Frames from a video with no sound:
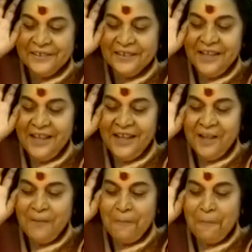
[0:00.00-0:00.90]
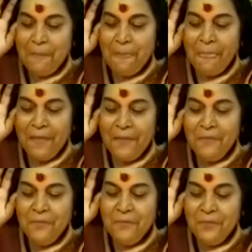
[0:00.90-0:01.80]
the
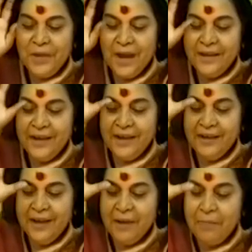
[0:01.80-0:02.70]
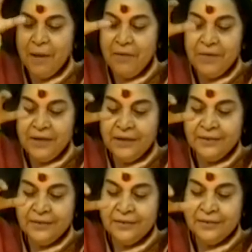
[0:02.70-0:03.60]
Viratangana power,
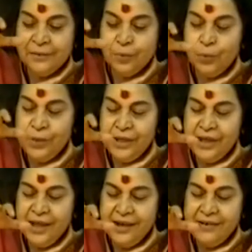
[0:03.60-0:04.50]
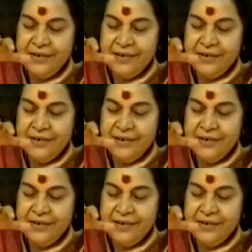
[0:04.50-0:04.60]
we get